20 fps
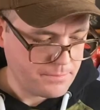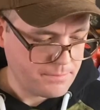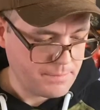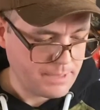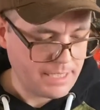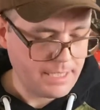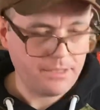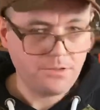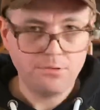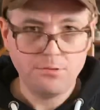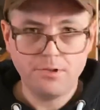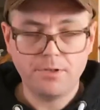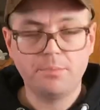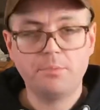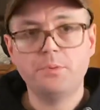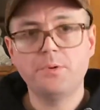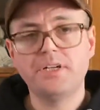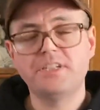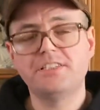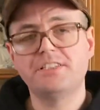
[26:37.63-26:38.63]
I do
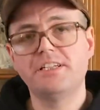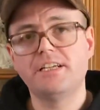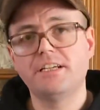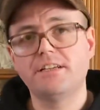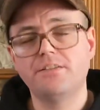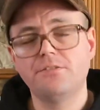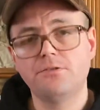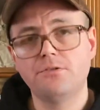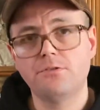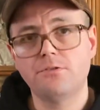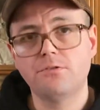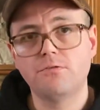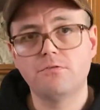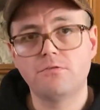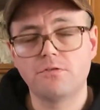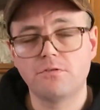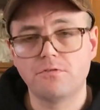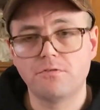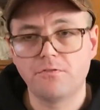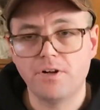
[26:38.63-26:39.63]
appreciate you
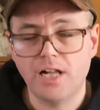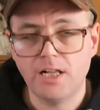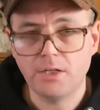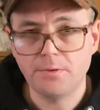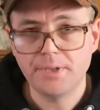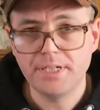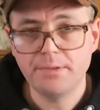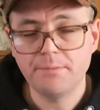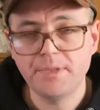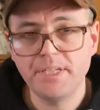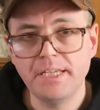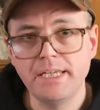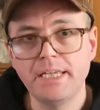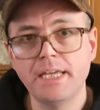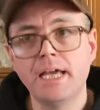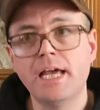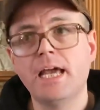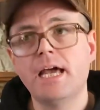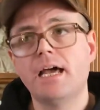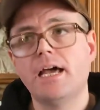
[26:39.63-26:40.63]
for following
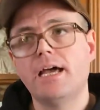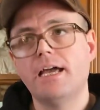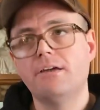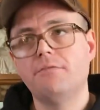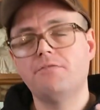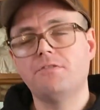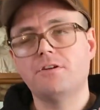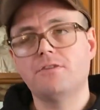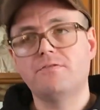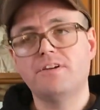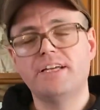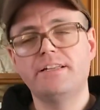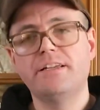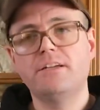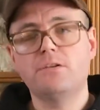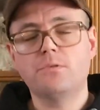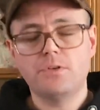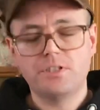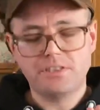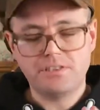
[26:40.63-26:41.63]
me. If you have
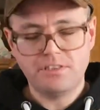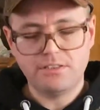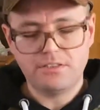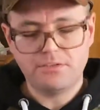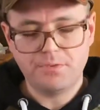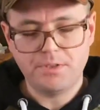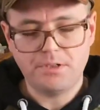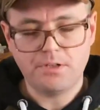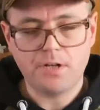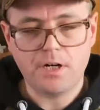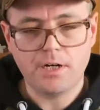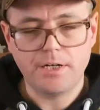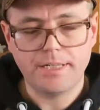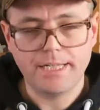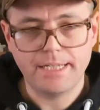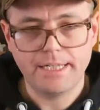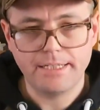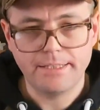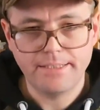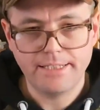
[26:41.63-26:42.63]
any questions
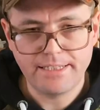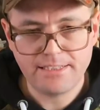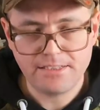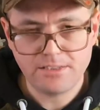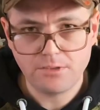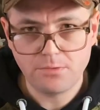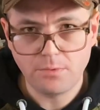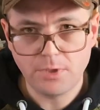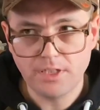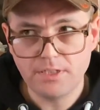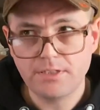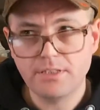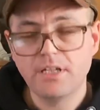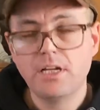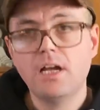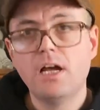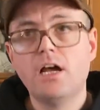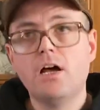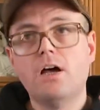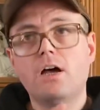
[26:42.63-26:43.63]
regarding this one
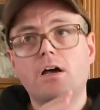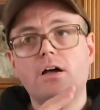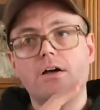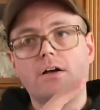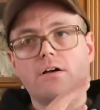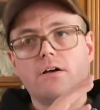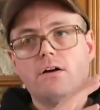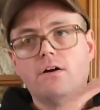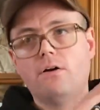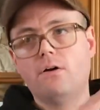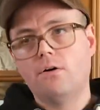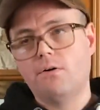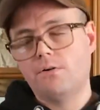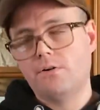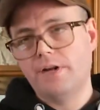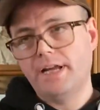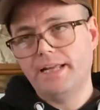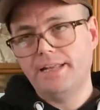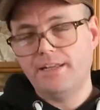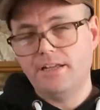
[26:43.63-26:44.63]

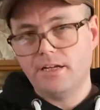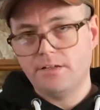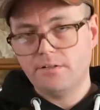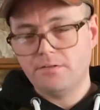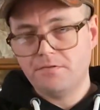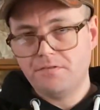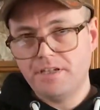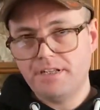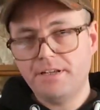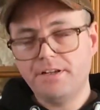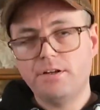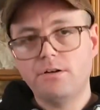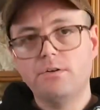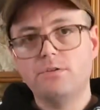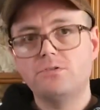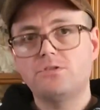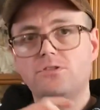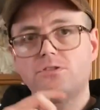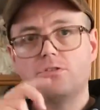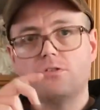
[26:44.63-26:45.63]
or any other
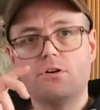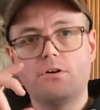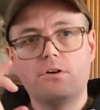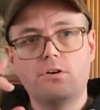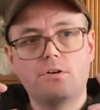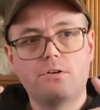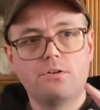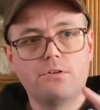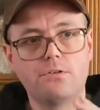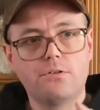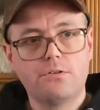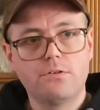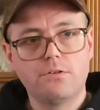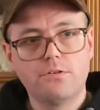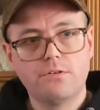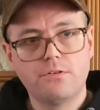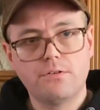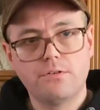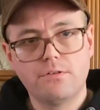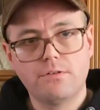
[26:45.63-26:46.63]
videos or
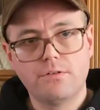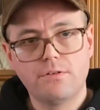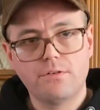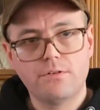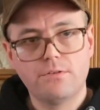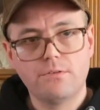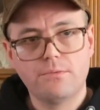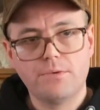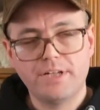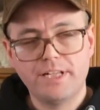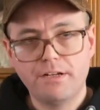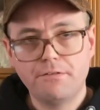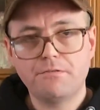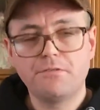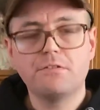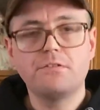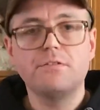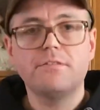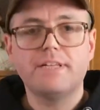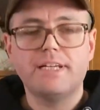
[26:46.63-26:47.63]

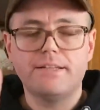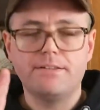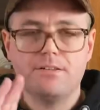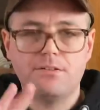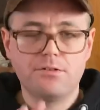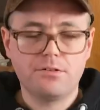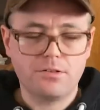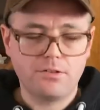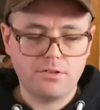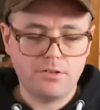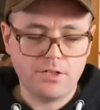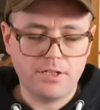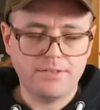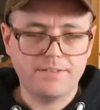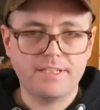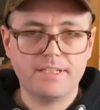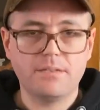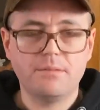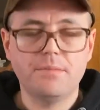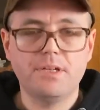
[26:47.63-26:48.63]
whatever, then you can
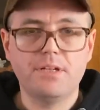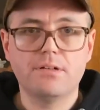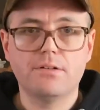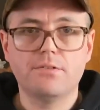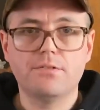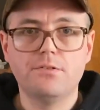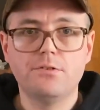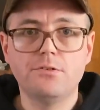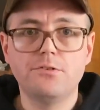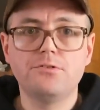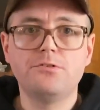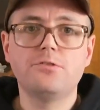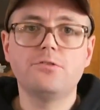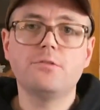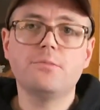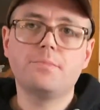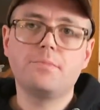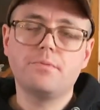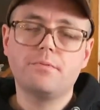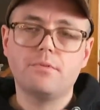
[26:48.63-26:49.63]
contact me on YouTube.